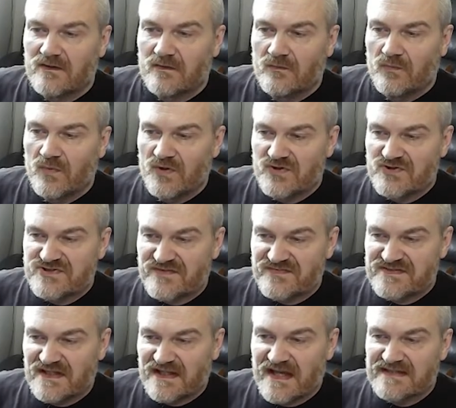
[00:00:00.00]
Once I've
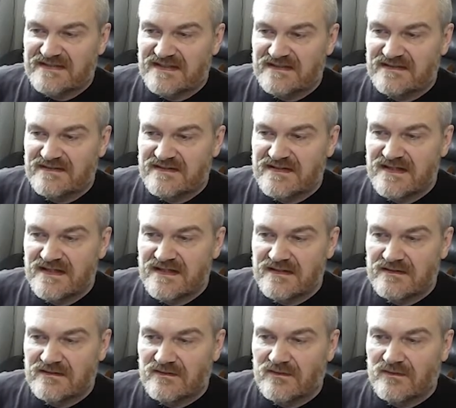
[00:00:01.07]
selected
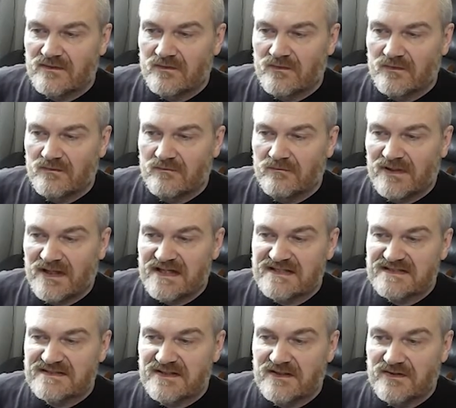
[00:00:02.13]
the
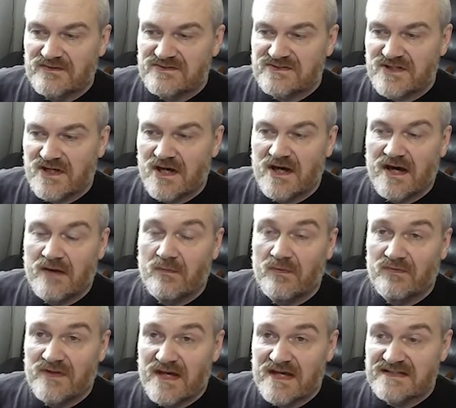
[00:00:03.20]
place that I
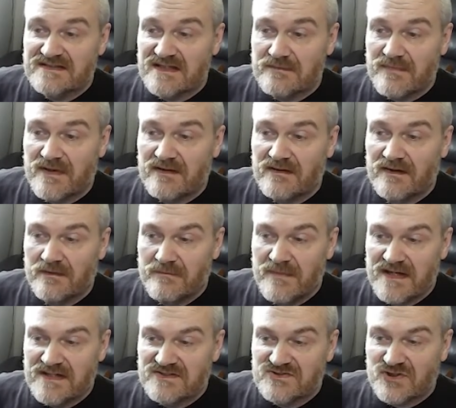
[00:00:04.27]
want the AC
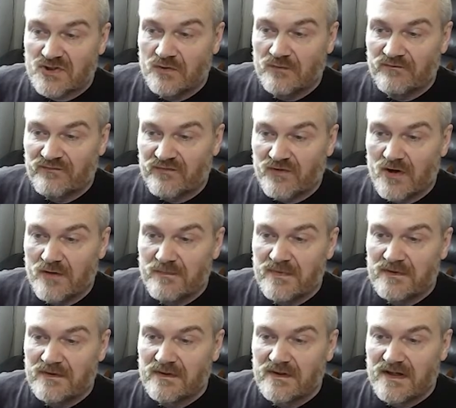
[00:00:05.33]
mains to come from,
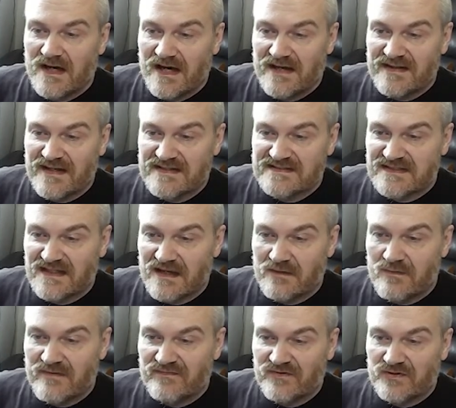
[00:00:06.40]
I then select
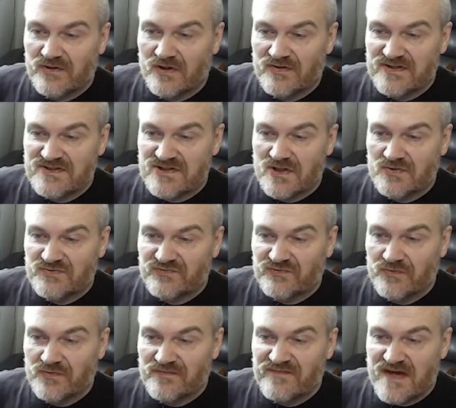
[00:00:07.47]
whether or not this goes
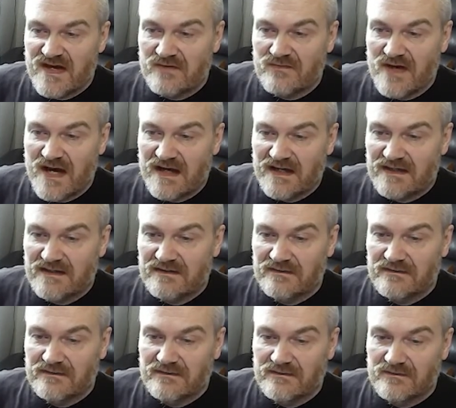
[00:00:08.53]
through the variac
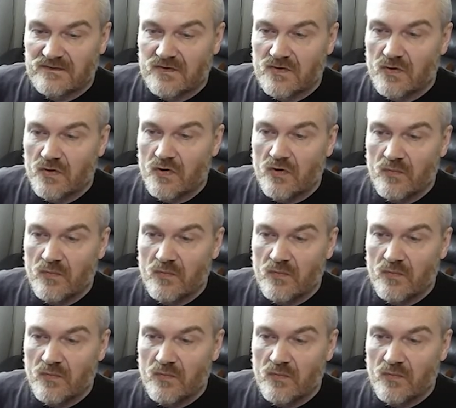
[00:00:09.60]
or